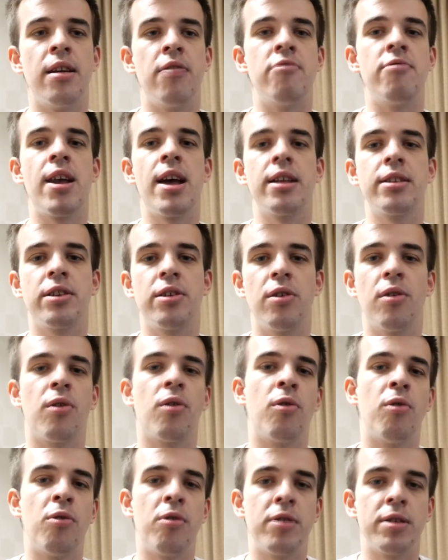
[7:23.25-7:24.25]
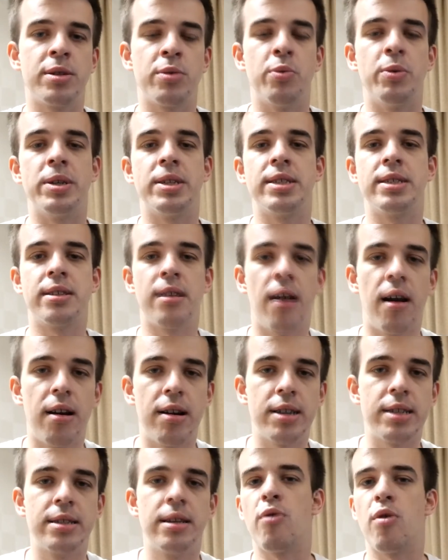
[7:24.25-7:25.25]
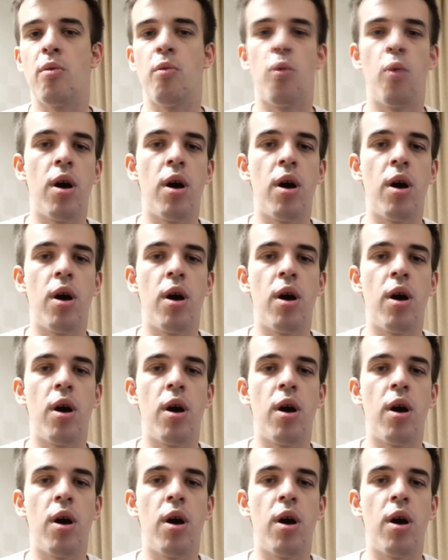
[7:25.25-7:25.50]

rank your course with stars from